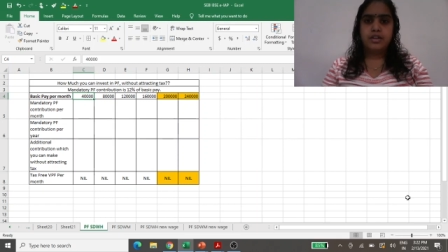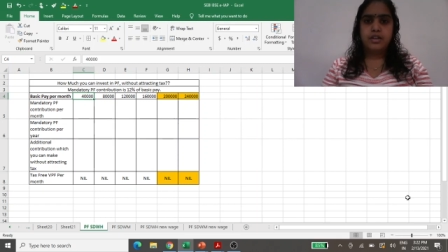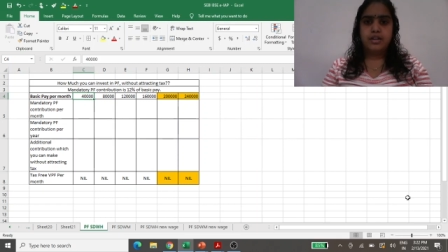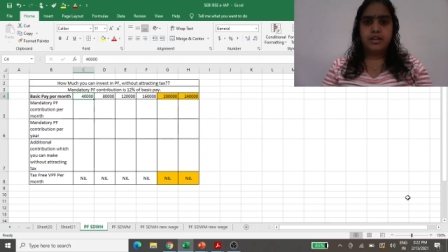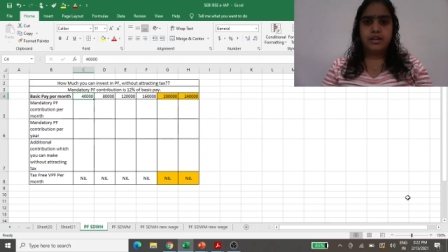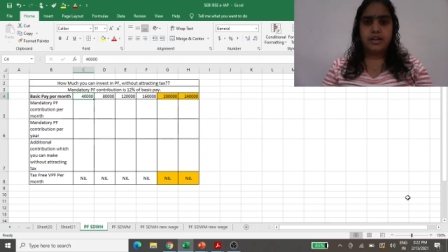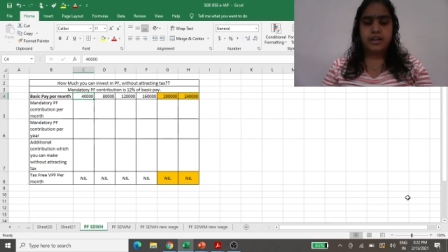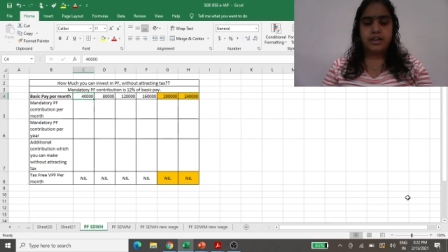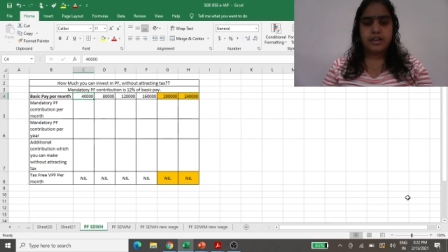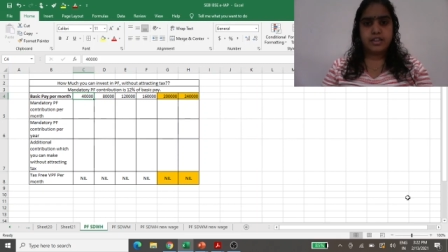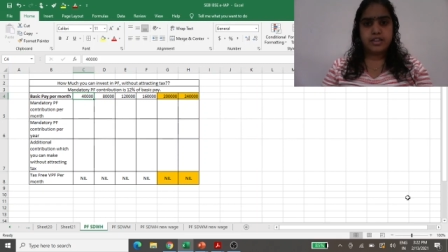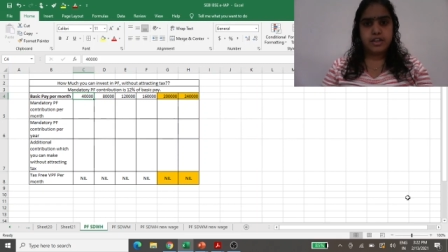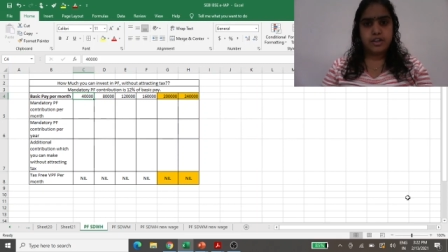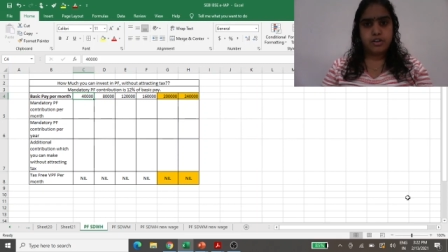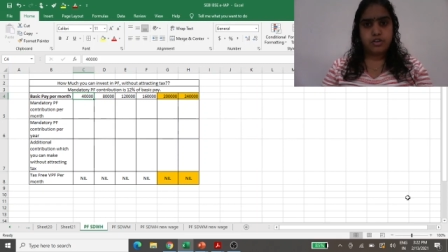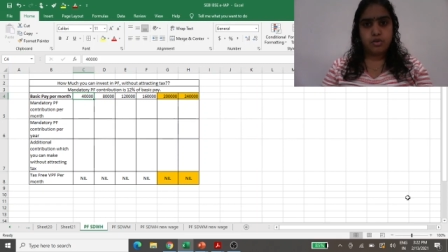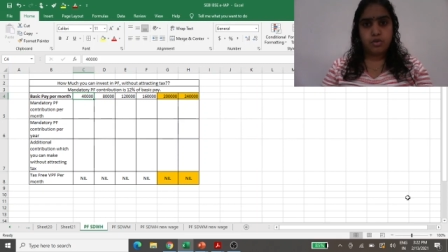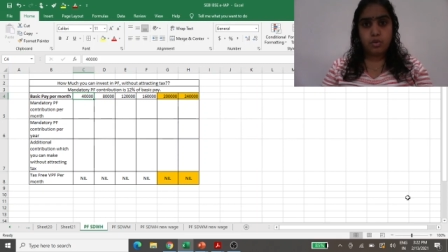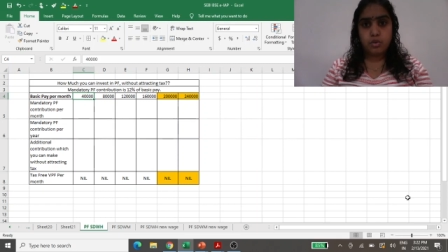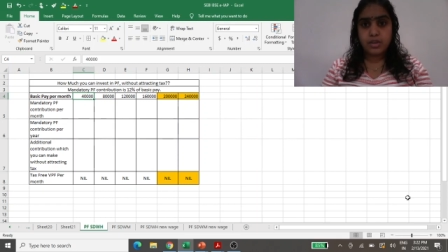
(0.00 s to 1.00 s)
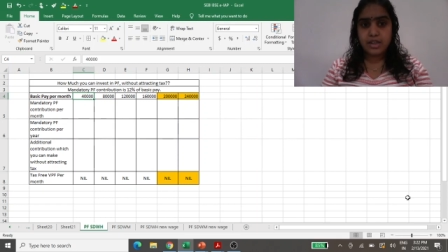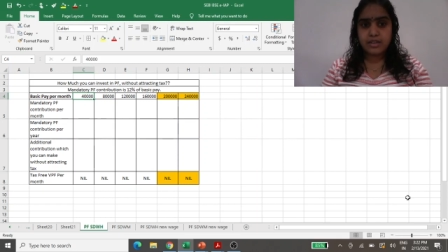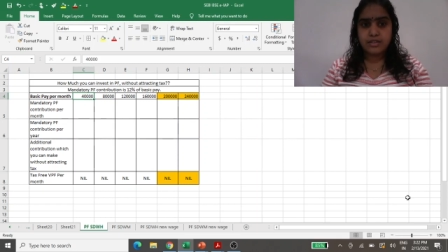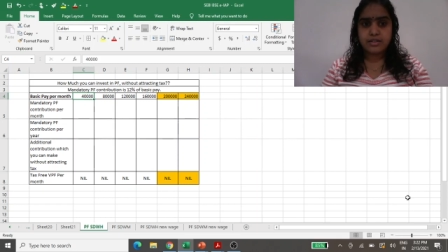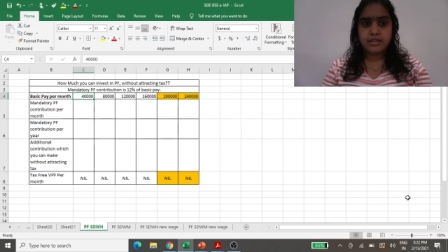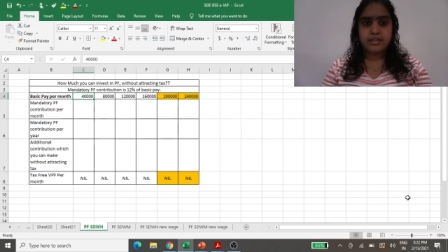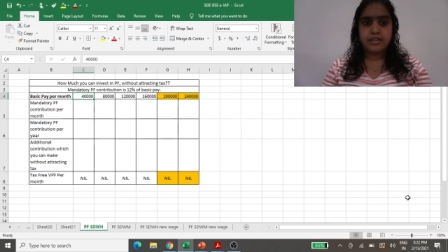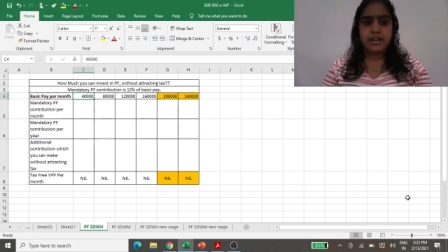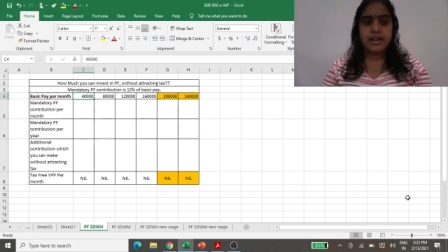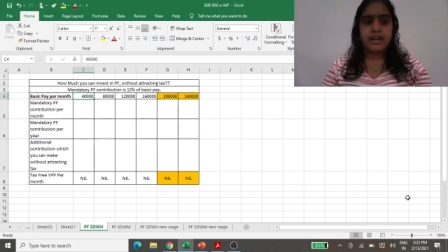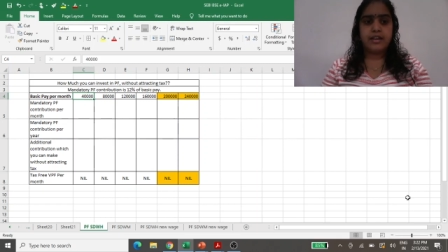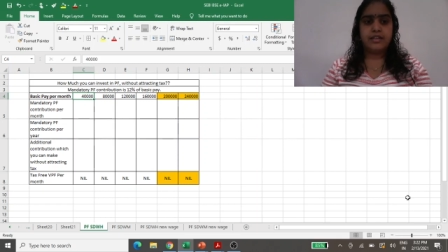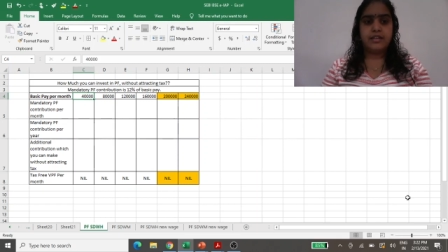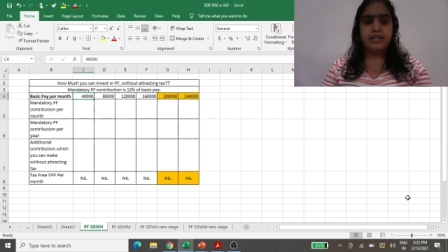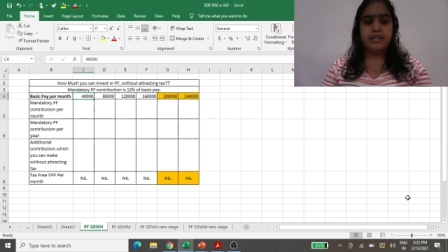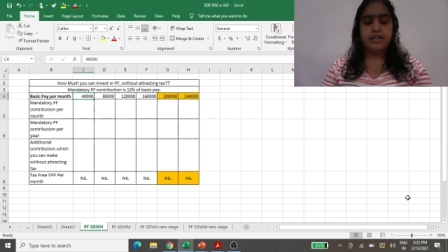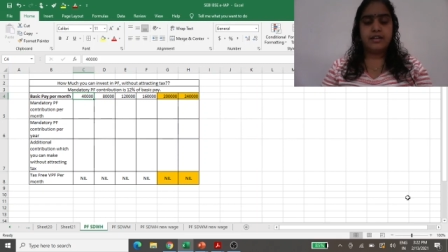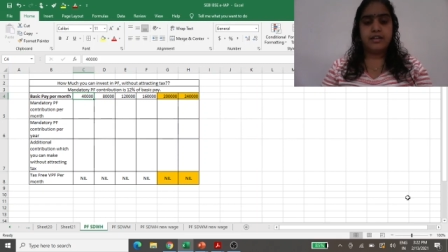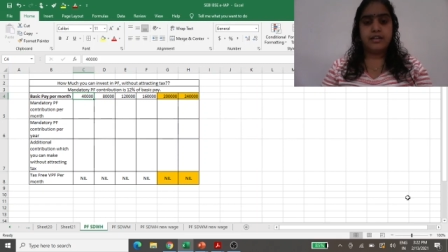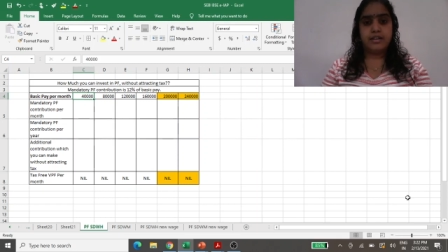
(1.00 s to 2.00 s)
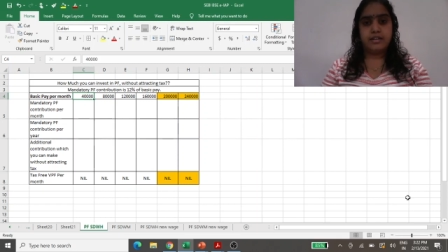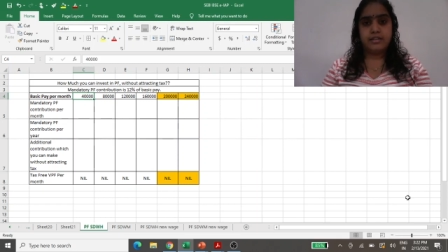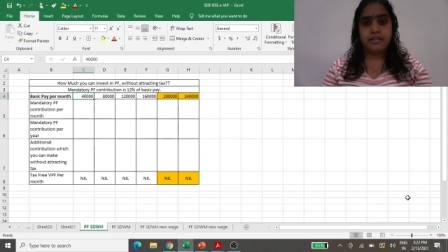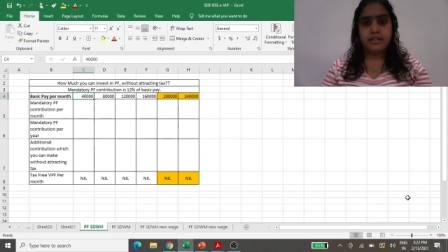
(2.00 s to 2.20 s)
uh, doesn't know this, then uh,